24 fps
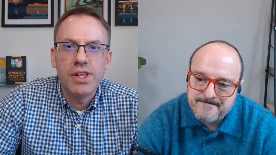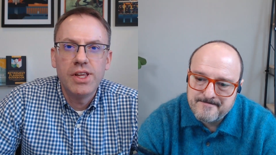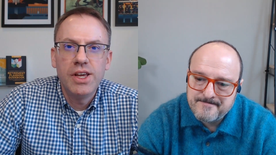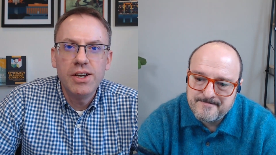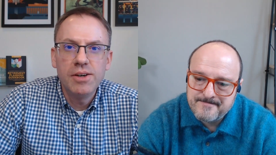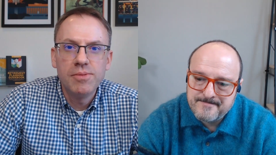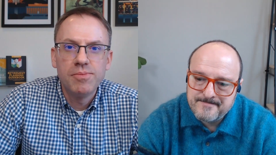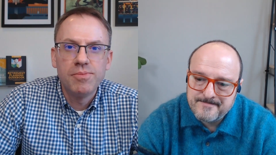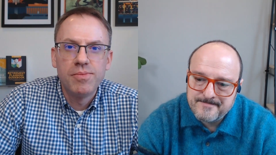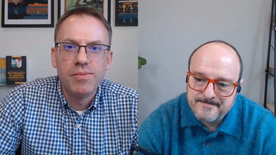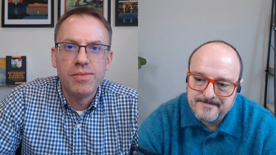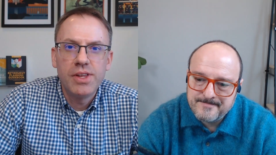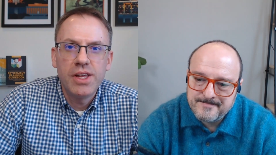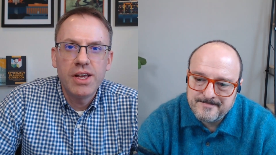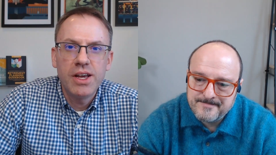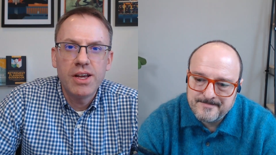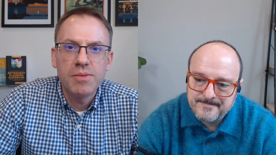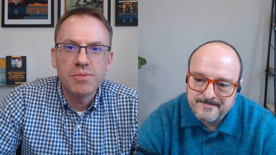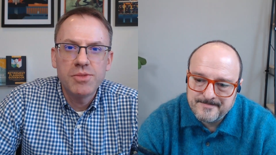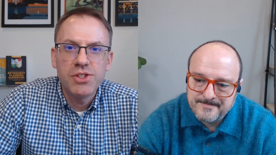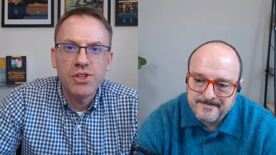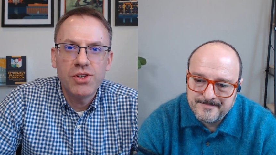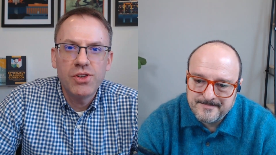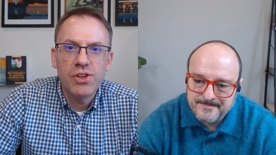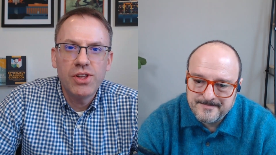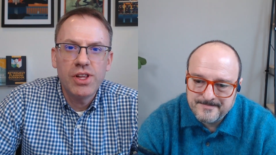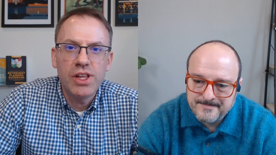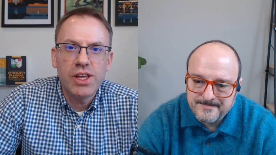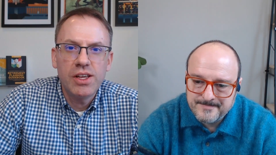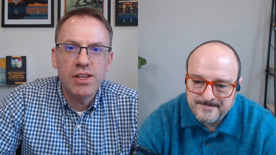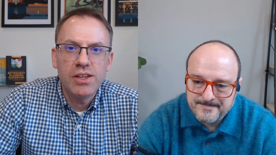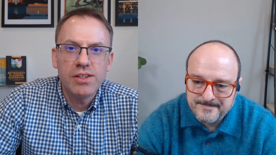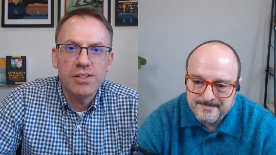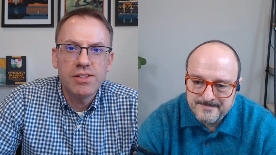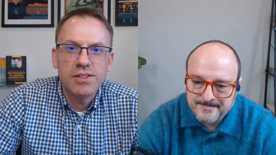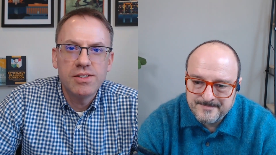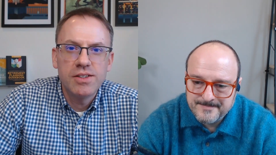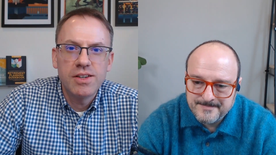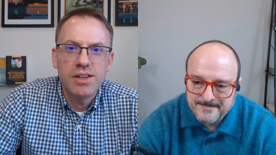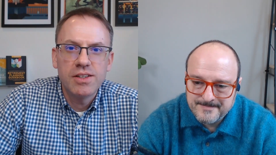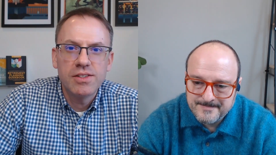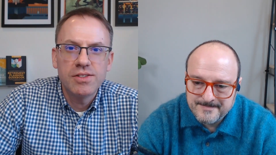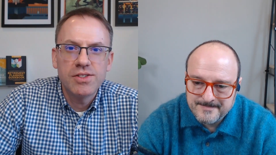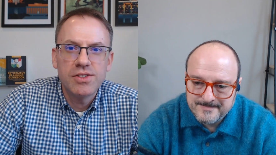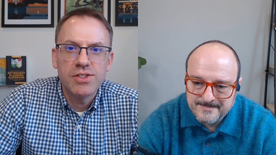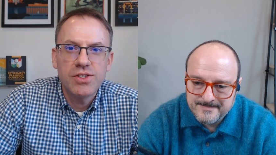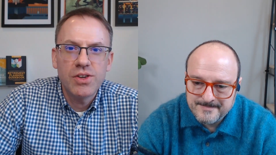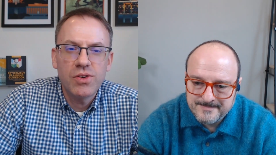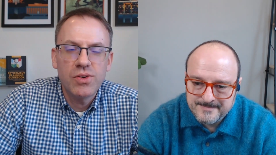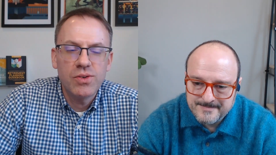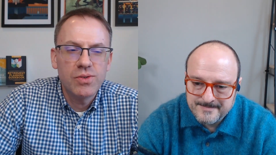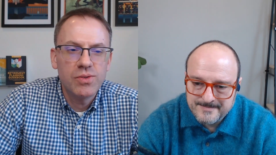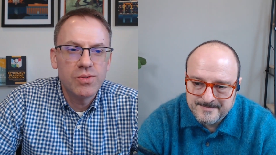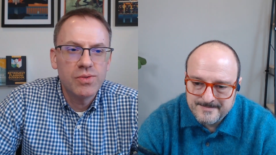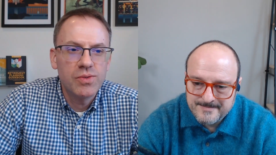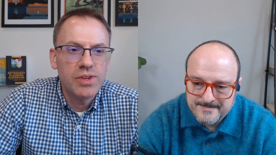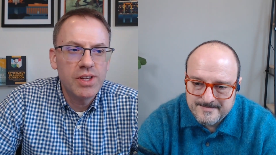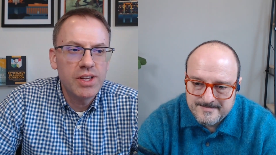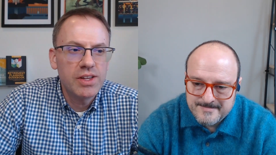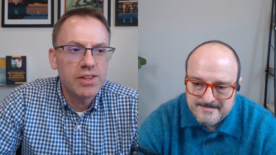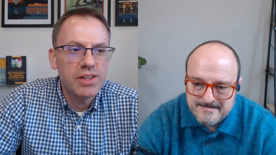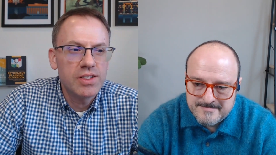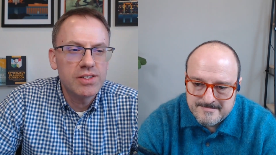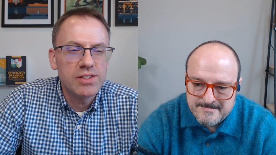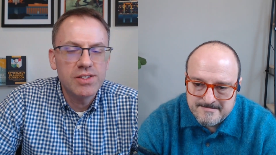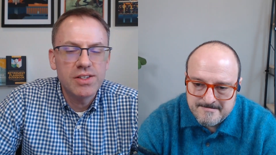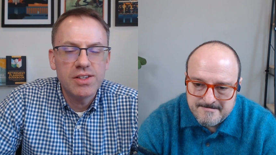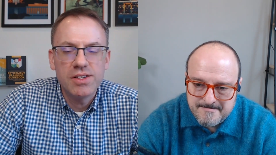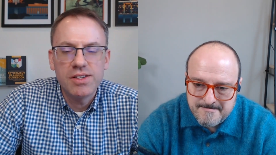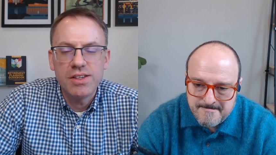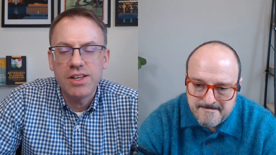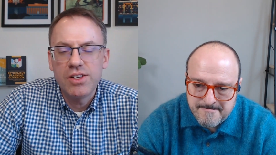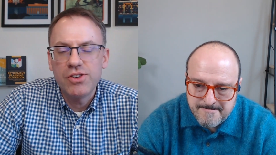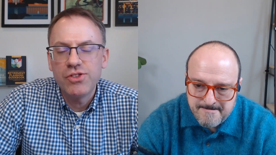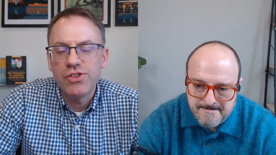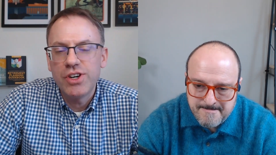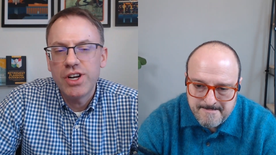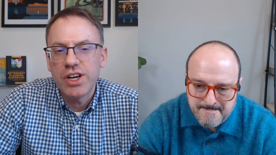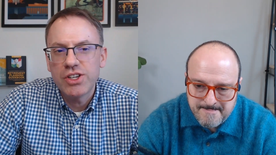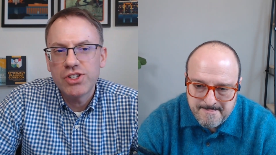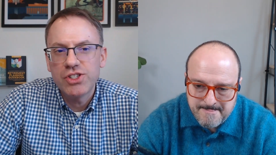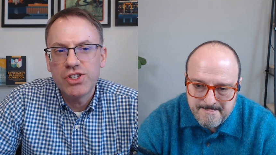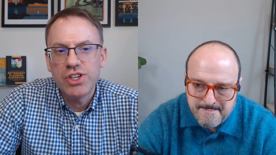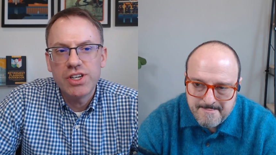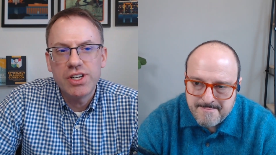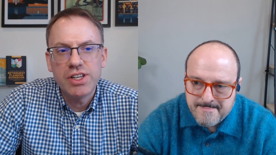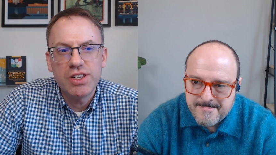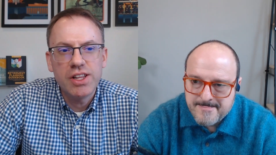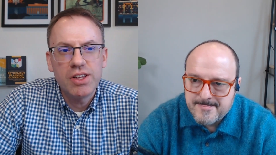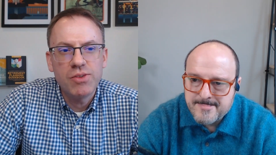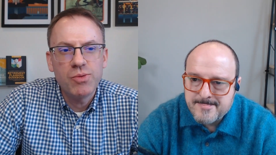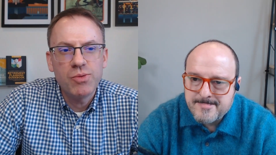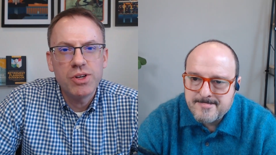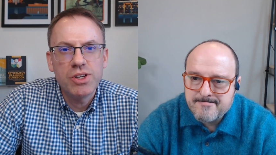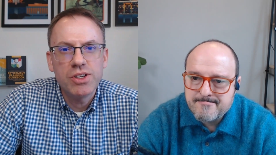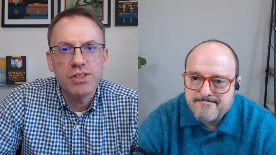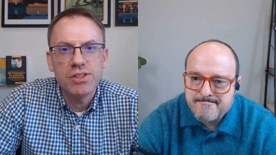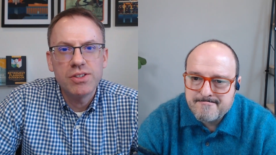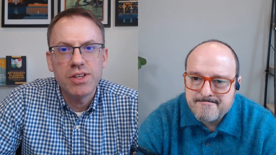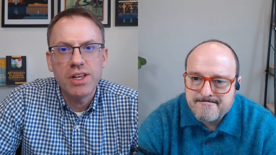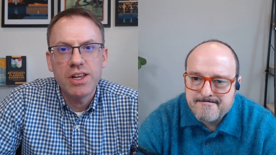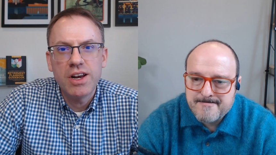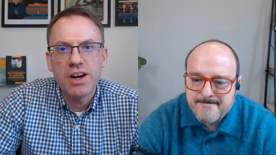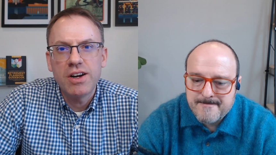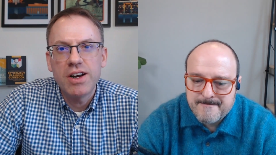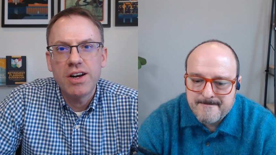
Speaker 1: yeah, yeah, absolutely. And and so yeah, that's an introduction. And then we'll in